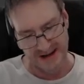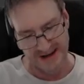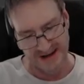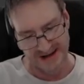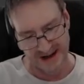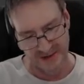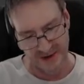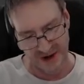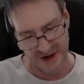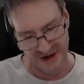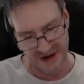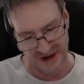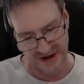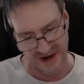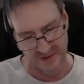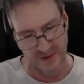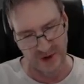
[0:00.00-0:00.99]
in
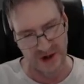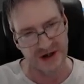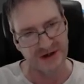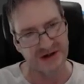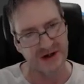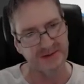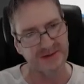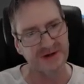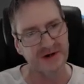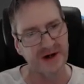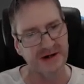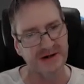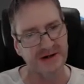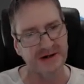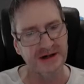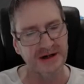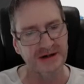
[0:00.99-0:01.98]
ZBrush, and then we can jump
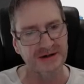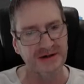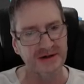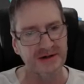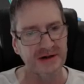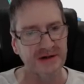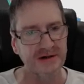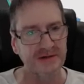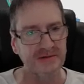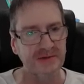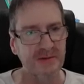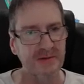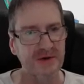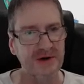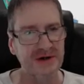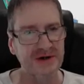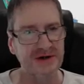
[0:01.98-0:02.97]
straight into texturing.
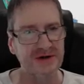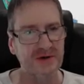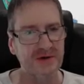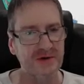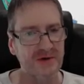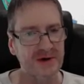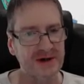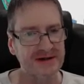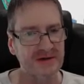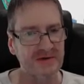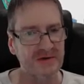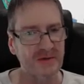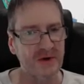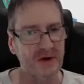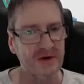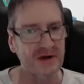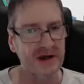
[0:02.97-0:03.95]
I'm pretty sure the rest of
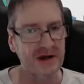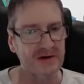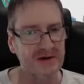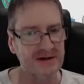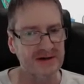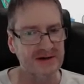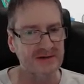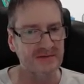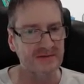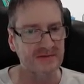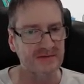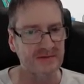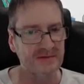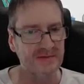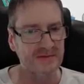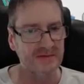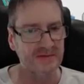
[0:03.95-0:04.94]
the model here is,
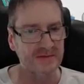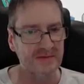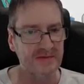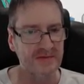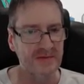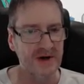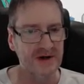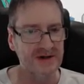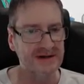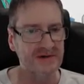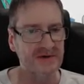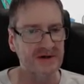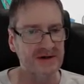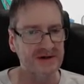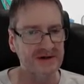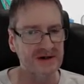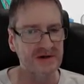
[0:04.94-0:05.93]
most of
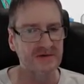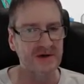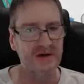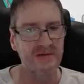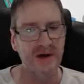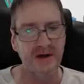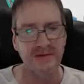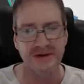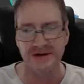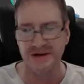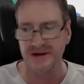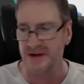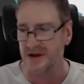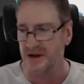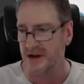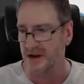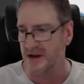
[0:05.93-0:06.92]
it is U V mapped.